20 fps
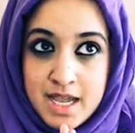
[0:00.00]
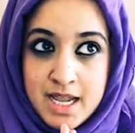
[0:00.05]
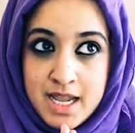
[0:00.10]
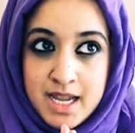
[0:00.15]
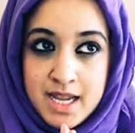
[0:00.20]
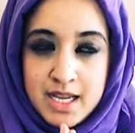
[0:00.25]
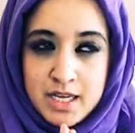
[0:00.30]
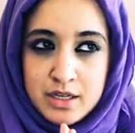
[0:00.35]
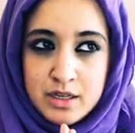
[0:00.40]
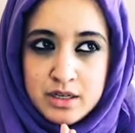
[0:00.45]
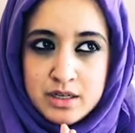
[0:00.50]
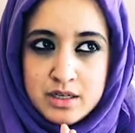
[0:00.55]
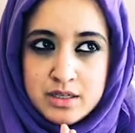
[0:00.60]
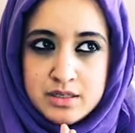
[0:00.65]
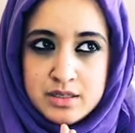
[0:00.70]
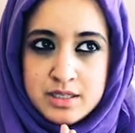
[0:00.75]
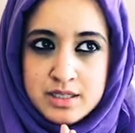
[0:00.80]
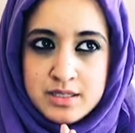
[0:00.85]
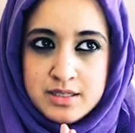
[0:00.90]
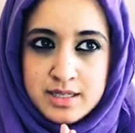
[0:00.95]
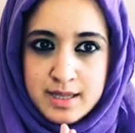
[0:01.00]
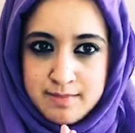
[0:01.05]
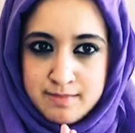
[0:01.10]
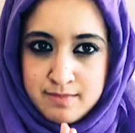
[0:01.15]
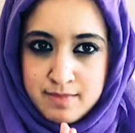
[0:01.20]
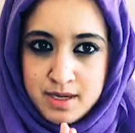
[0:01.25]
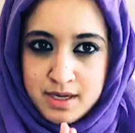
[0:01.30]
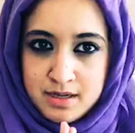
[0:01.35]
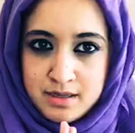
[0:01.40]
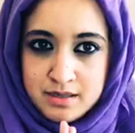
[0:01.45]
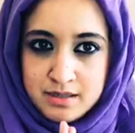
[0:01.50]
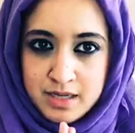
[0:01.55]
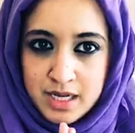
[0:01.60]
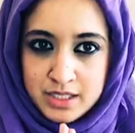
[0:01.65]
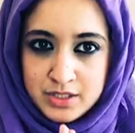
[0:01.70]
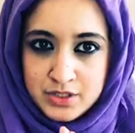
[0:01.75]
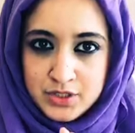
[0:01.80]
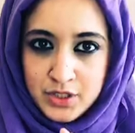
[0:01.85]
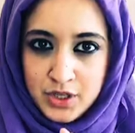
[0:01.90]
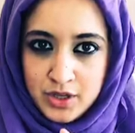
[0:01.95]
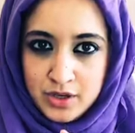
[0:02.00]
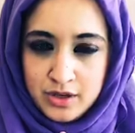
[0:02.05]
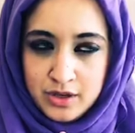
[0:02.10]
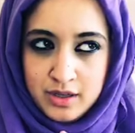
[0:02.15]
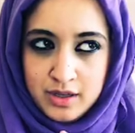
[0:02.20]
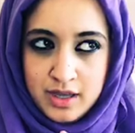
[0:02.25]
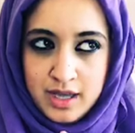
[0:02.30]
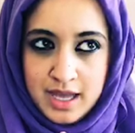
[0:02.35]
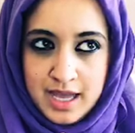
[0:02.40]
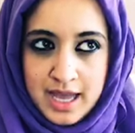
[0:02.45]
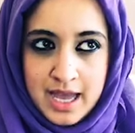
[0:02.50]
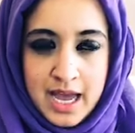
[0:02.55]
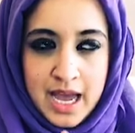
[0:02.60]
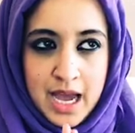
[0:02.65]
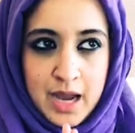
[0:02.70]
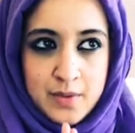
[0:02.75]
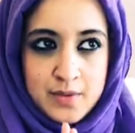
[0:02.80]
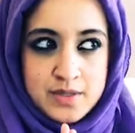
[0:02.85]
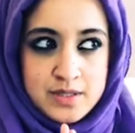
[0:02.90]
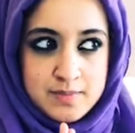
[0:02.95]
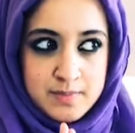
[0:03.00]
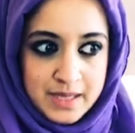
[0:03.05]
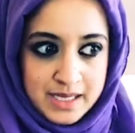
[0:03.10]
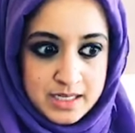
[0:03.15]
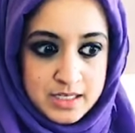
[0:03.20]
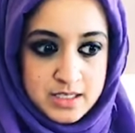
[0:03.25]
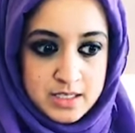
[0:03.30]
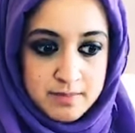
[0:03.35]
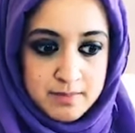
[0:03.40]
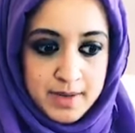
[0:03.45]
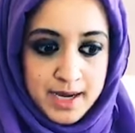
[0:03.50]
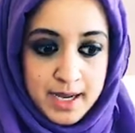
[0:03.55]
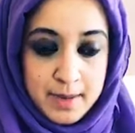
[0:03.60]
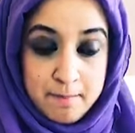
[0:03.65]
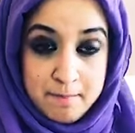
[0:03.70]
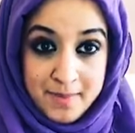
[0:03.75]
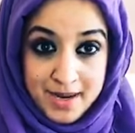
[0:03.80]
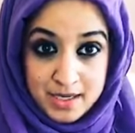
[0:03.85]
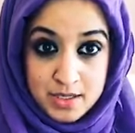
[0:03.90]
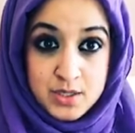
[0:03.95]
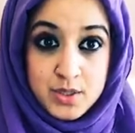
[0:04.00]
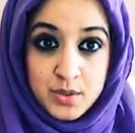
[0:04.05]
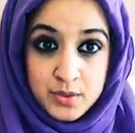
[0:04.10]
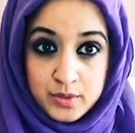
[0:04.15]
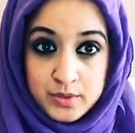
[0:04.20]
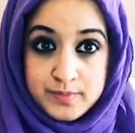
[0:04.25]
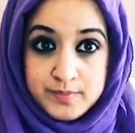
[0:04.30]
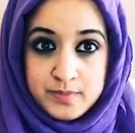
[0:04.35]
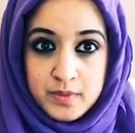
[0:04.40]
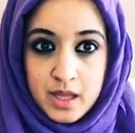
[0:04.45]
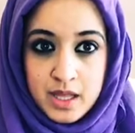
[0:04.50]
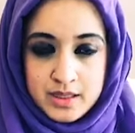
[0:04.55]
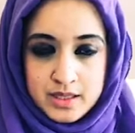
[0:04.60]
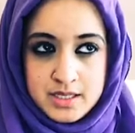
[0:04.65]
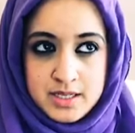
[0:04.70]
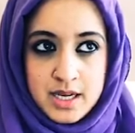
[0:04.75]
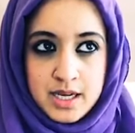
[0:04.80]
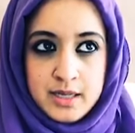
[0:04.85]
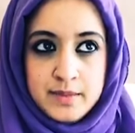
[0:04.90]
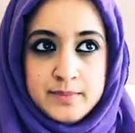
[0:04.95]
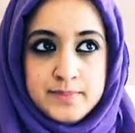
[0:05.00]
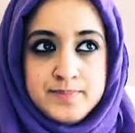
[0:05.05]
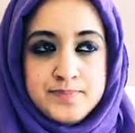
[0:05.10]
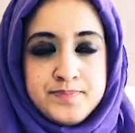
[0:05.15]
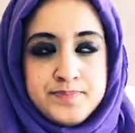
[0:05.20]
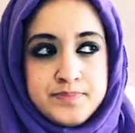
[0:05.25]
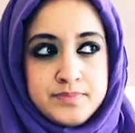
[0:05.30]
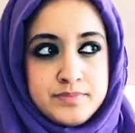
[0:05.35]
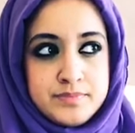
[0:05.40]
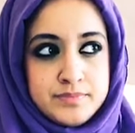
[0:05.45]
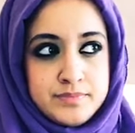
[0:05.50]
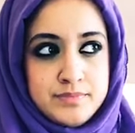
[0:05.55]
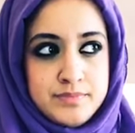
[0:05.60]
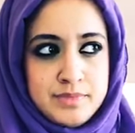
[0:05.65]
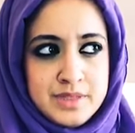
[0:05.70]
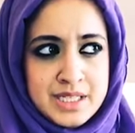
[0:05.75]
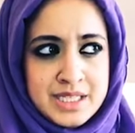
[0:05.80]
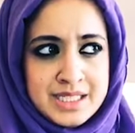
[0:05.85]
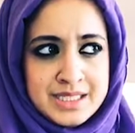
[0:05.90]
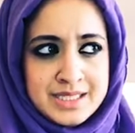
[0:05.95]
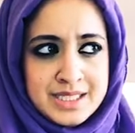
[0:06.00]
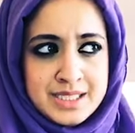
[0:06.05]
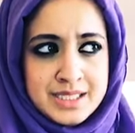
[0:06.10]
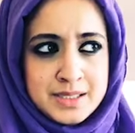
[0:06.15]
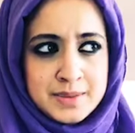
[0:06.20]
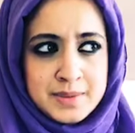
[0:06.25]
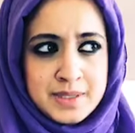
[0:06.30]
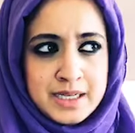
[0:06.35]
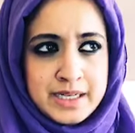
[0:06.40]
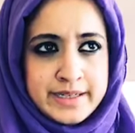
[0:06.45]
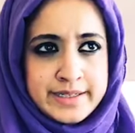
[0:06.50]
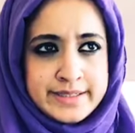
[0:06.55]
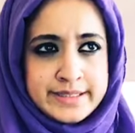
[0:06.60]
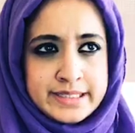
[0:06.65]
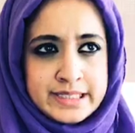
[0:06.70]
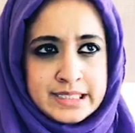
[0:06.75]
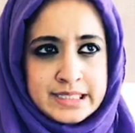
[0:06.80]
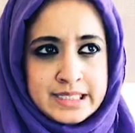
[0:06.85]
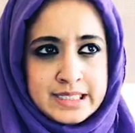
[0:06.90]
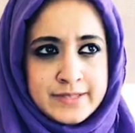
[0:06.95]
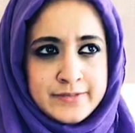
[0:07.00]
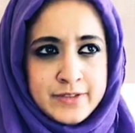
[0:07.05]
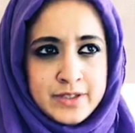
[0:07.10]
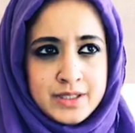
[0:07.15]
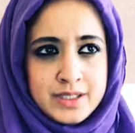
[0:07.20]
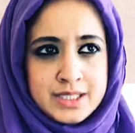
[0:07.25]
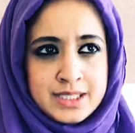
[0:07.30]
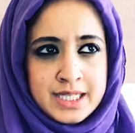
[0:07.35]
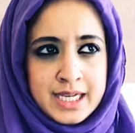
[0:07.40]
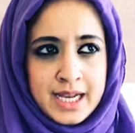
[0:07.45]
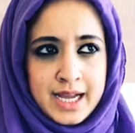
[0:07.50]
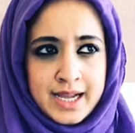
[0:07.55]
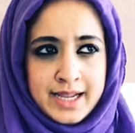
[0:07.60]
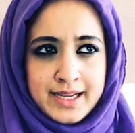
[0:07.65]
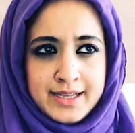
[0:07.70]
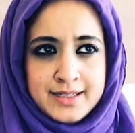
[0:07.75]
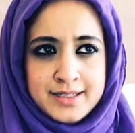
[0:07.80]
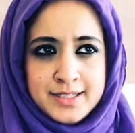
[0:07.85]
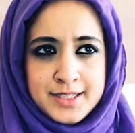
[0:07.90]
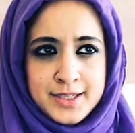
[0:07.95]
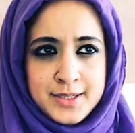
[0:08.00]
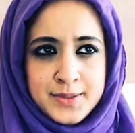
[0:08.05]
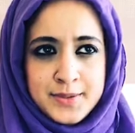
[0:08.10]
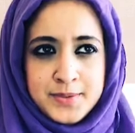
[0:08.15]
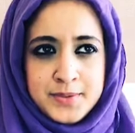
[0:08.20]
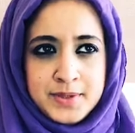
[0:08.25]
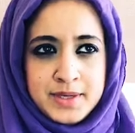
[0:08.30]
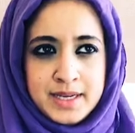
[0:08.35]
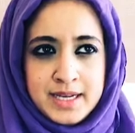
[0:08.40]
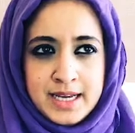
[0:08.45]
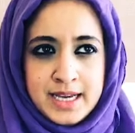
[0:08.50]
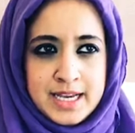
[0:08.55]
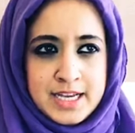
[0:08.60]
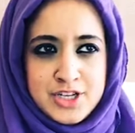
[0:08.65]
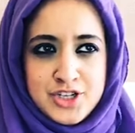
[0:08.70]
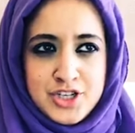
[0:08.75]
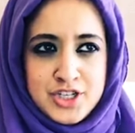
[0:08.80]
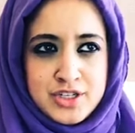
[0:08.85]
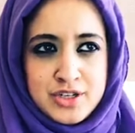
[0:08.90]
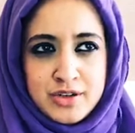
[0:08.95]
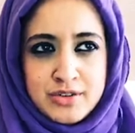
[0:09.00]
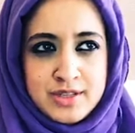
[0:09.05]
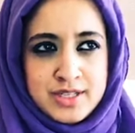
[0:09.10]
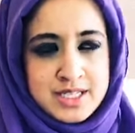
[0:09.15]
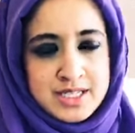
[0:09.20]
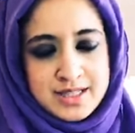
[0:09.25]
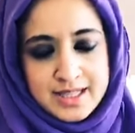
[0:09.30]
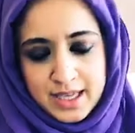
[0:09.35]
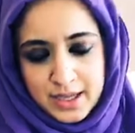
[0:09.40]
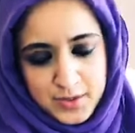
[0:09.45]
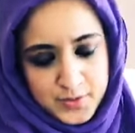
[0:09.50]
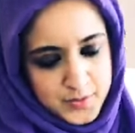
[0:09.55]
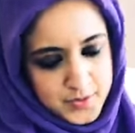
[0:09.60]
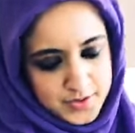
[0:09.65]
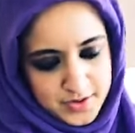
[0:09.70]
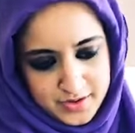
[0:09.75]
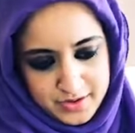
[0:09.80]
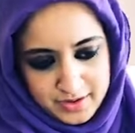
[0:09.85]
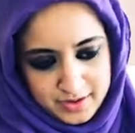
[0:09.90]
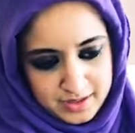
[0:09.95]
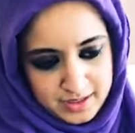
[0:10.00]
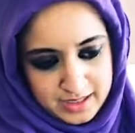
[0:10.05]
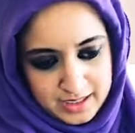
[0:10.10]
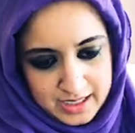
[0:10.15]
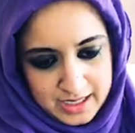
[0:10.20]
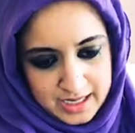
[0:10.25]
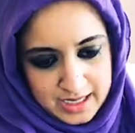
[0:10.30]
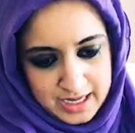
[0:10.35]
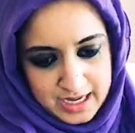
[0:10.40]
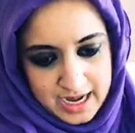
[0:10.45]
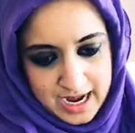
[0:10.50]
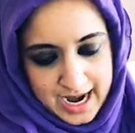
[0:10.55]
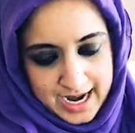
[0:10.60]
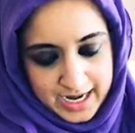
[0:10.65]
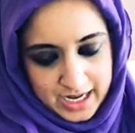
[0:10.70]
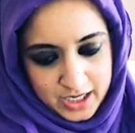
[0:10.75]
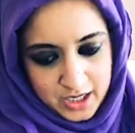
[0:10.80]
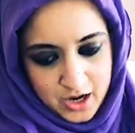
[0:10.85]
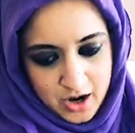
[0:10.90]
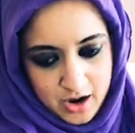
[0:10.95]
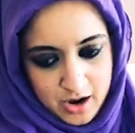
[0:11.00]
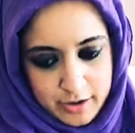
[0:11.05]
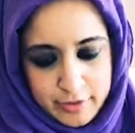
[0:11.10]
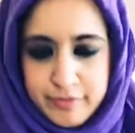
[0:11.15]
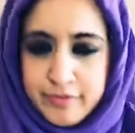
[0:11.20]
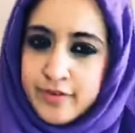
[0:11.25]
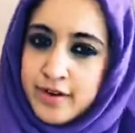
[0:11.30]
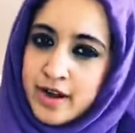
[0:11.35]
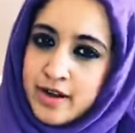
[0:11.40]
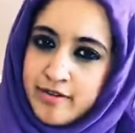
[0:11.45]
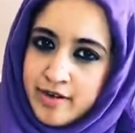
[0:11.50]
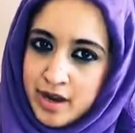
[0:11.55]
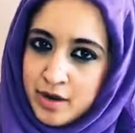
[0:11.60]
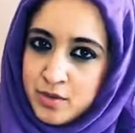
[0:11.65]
In December last year, I was speaking to my mentor at the time, and I said to her, okay, I've got this client who, she's got this thing going on, and I can't figure